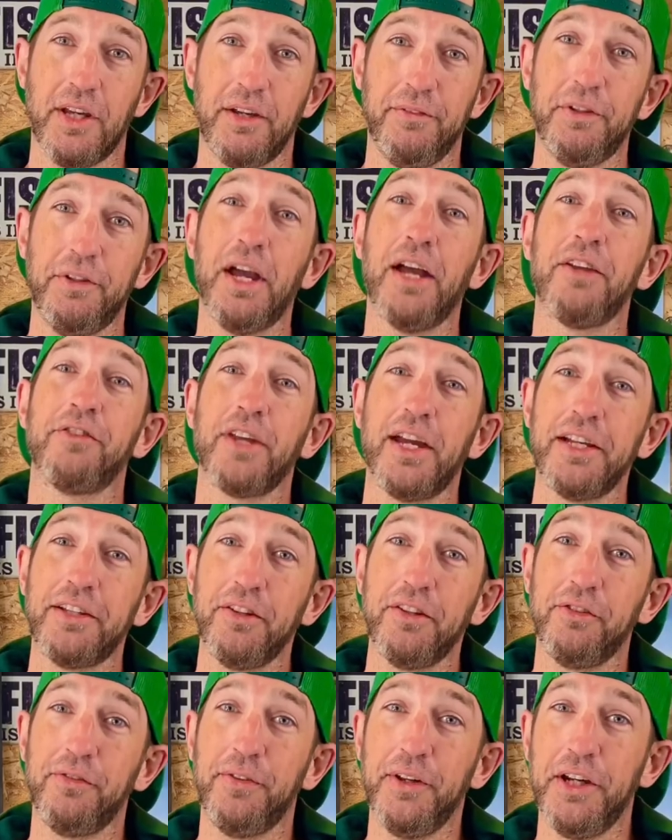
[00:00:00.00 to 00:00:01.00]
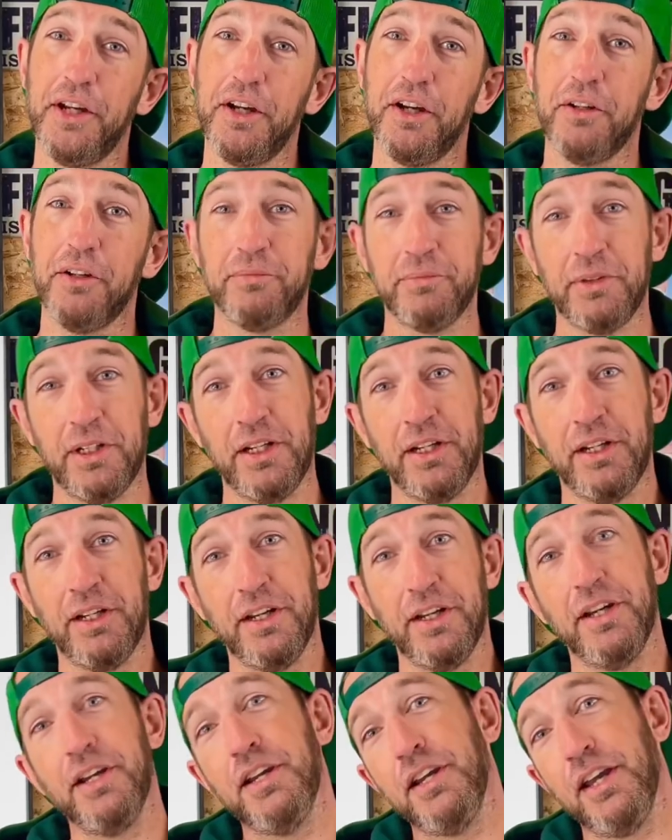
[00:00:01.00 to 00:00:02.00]
If you guys like this video
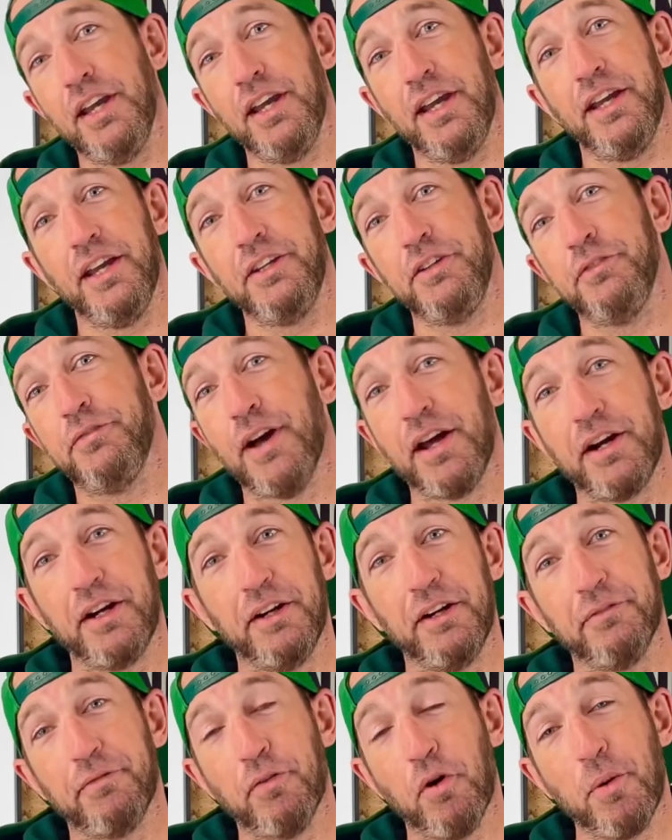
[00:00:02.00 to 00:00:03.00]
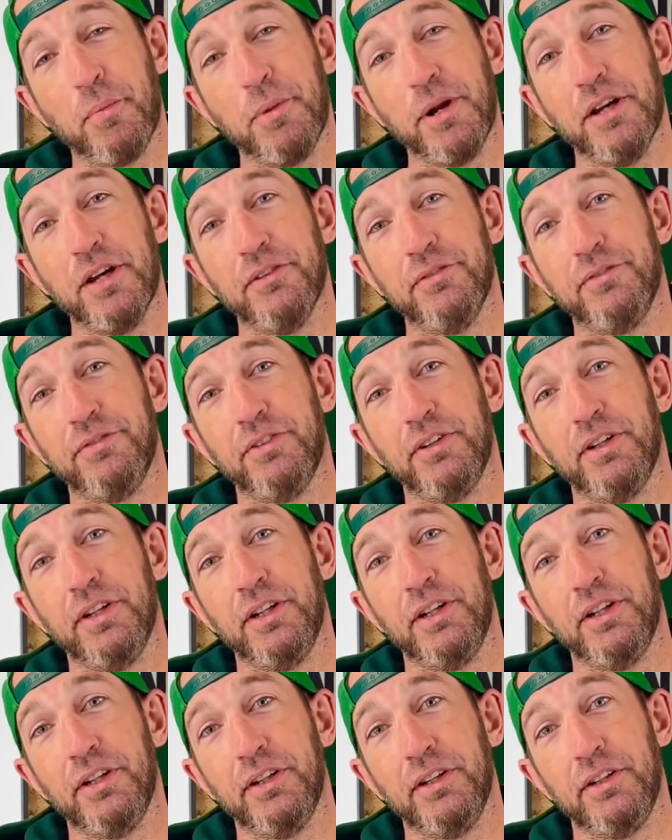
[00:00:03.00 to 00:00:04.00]
and you found it informative
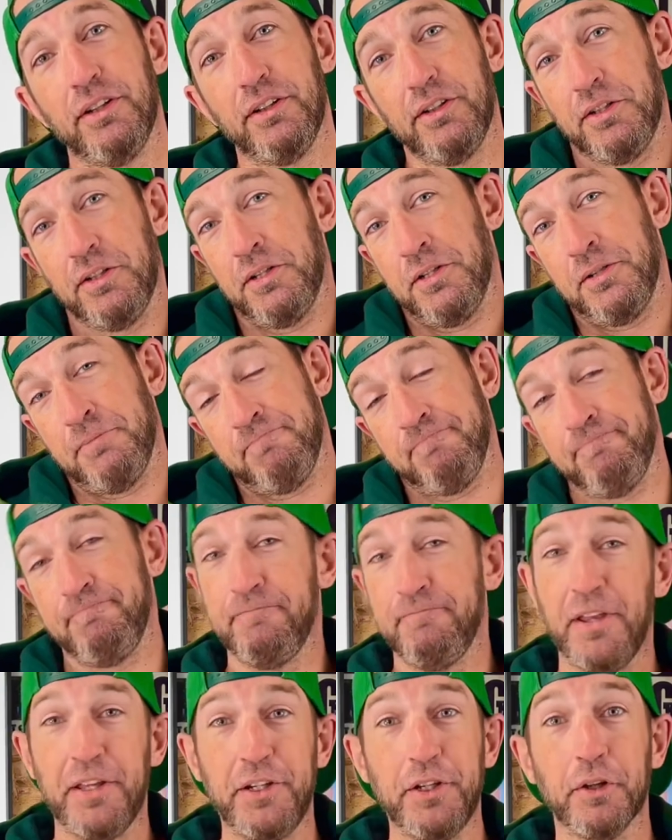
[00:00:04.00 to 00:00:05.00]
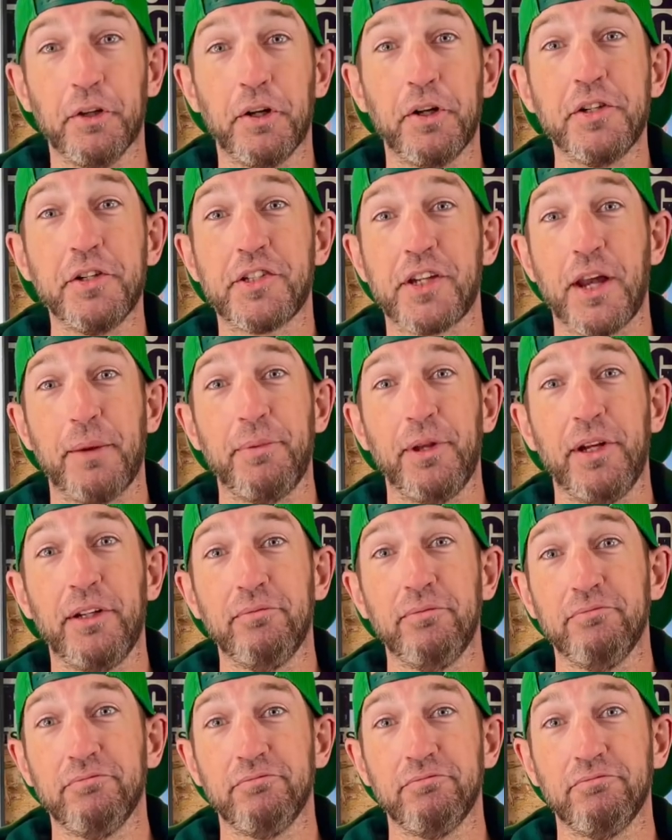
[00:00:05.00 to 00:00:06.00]
and you learned something,
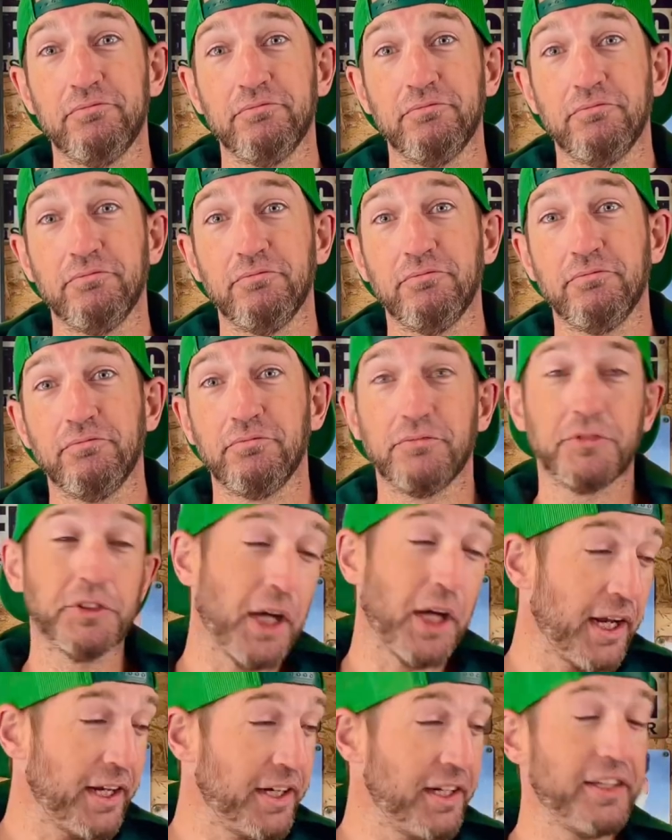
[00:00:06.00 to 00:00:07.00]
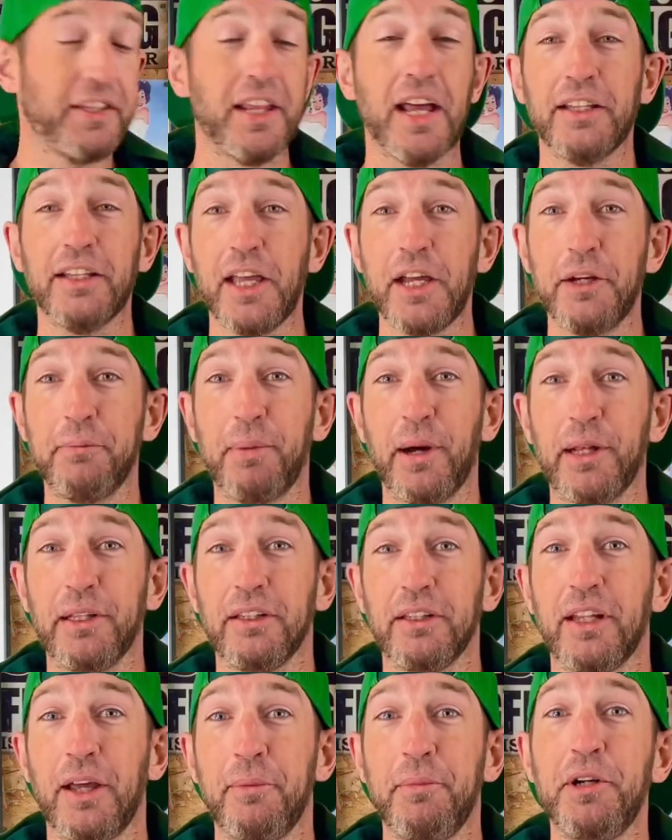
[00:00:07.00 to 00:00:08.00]
go ahead and hit that like
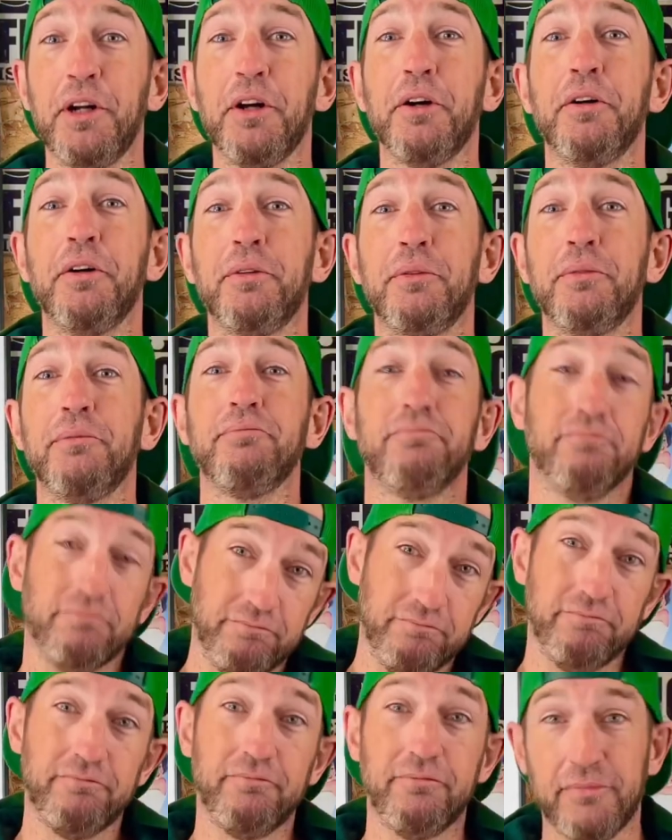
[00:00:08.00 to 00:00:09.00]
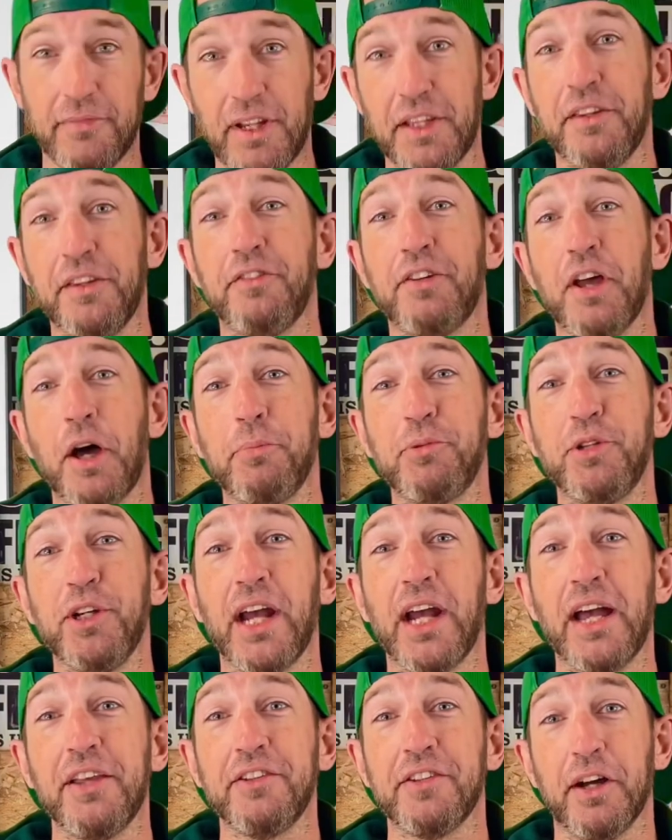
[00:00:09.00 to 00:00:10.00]
button. Let me know that this helped you
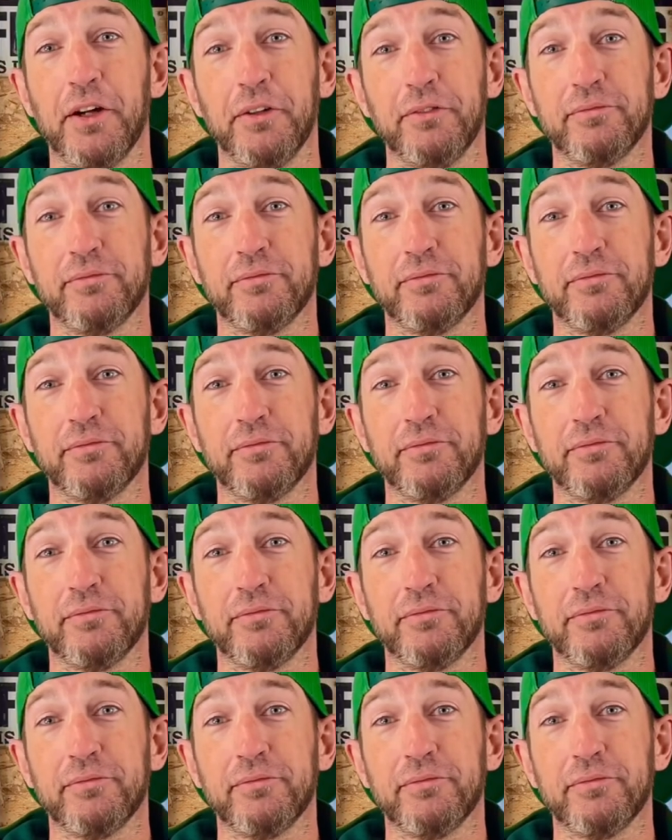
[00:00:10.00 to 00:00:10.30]
guys out.